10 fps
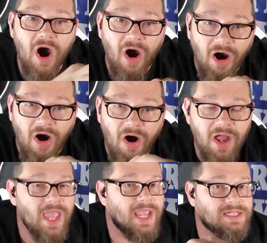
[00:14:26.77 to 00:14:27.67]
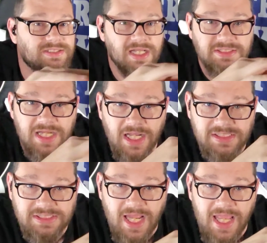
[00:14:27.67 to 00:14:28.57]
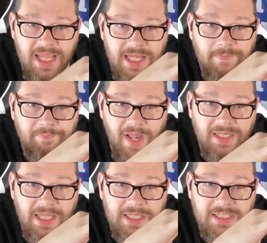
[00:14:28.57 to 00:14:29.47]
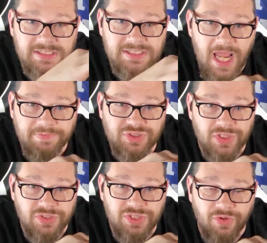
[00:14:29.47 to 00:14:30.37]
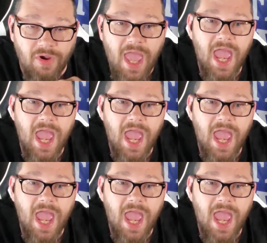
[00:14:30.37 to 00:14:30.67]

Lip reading: all. It does not say but an exception to.